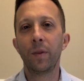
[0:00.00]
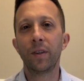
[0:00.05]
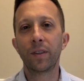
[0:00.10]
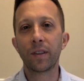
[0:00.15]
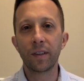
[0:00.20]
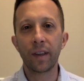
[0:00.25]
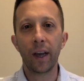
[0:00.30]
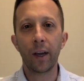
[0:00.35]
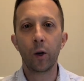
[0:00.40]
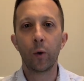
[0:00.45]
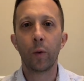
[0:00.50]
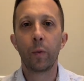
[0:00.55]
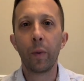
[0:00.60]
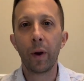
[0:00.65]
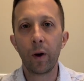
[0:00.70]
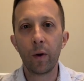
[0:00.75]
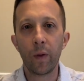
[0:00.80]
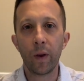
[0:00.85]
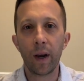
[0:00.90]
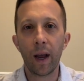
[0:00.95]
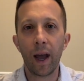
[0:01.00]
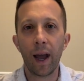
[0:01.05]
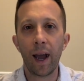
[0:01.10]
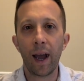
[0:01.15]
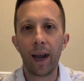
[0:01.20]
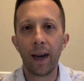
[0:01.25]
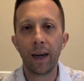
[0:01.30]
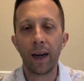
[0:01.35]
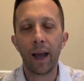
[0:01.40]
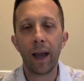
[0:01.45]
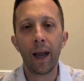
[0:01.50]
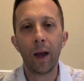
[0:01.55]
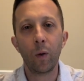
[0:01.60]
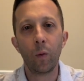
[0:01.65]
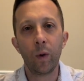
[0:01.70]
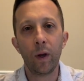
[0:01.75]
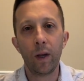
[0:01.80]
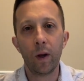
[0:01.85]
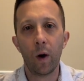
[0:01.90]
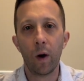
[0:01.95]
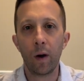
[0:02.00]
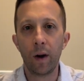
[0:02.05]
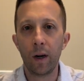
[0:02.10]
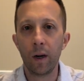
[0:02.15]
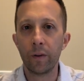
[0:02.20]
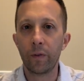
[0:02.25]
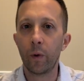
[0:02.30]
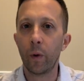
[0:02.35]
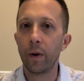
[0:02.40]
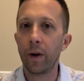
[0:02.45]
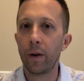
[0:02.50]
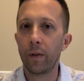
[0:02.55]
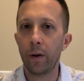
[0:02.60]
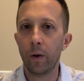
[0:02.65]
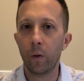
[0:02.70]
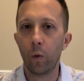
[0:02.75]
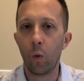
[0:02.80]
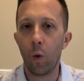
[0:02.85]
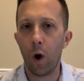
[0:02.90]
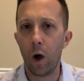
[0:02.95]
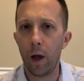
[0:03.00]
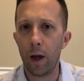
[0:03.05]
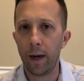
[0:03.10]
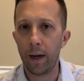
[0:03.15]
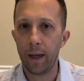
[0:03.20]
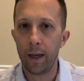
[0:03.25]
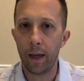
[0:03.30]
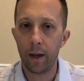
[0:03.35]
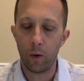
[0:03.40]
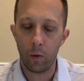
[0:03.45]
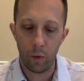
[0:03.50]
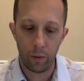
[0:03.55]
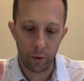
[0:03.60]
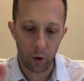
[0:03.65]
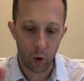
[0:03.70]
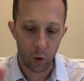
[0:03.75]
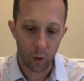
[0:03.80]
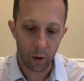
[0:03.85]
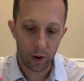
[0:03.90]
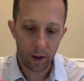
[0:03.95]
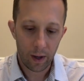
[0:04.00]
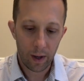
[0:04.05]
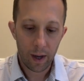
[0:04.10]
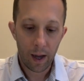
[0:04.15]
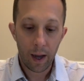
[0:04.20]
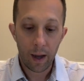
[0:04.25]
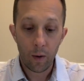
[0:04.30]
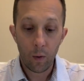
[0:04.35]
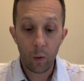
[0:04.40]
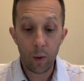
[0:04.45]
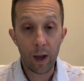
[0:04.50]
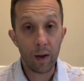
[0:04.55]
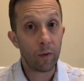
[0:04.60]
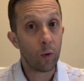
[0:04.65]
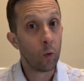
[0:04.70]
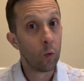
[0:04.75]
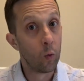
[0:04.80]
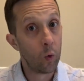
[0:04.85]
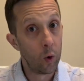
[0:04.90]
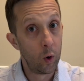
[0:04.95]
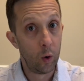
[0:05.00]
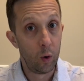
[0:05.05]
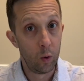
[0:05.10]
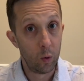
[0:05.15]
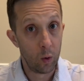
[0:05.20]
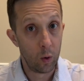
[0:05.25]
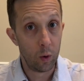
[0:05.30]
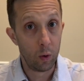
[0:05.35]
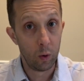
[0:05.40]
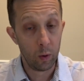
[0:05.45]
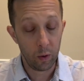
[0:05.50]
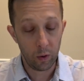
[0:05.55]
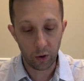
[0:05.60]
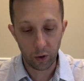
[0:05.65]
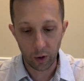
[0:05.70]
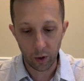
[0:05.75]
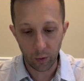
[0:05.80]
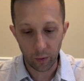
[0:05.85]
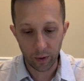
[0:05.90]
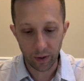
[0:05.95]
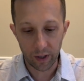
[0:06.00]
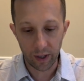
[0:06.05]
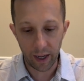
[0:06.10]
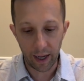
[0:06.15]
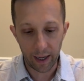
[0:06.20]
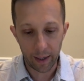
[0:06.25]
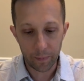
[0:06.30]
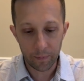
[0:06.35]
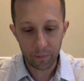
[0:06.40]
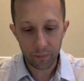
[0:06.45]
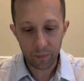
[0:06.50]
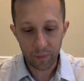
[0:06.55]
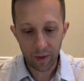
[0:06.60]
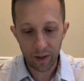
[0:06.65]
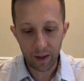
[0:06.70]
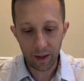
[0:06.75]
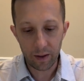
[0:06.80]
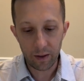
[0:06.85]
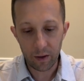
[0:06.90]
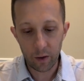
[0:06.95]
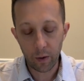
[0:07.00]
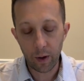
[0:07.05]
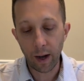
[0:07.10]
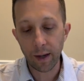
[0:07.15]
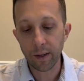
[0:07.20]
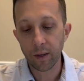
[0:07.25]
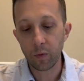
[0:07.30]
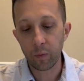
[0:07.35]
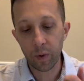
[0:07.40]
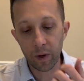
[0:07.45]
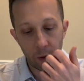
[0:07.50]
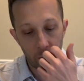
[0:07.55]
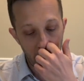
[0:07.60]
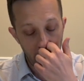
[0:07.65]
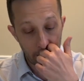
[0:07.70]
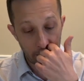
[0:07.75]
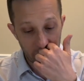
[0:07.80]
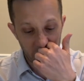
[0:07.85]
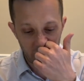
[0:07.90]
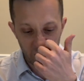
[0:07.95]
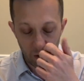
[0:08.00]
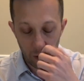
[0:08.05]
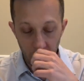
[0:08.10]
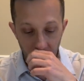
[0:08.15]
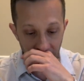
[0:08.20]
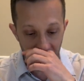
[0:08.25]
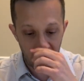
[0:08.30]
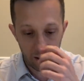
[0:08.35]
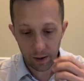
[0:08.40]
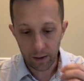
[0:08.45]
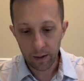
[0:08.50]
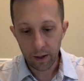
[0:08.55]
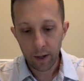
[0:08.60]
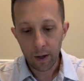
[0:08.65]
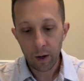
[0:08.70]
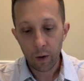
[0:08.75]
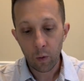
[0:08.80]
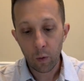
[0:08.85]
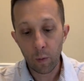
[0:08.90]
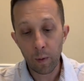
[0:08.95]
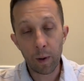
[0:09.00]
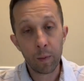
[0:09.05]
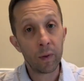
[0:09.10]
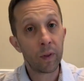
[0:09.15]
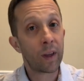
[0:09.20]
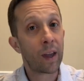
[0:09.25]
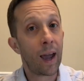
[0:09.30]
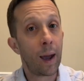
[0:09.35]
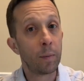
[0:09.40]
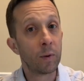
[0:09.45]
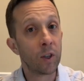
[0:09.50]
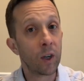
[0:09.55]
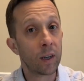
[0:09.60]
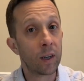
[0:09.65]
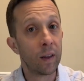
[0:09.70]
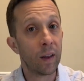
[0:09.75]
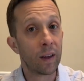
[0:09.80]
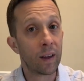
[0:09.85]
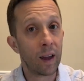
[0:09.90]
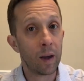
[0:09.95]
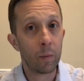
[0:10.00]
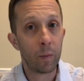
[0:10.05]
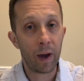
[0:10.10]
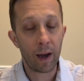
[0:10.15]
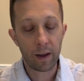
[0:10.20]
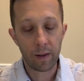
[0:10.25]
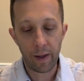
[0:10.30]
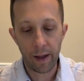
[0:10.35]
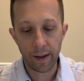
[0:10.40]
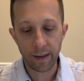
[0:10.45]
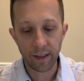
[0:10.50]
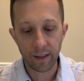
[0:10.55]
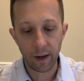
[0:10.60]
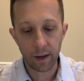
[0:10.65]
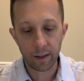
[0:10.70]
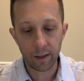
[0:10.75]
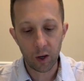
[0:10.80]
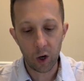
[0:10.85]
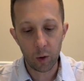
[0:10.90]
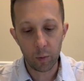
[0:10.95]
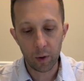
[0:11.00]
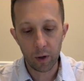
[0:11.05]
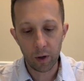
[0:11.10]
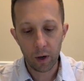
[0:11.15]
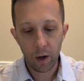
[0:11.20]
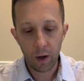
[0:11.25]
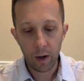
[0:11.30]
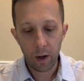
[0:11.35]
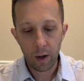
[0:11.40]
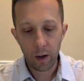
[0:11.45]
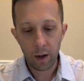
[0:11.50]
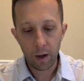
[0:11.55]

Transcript: This is Daniel with Better Than 9, and we are here for another one-hit review. We have a really good one today. You guys who've been around us for a while, remember the Cap Junky that came back last October?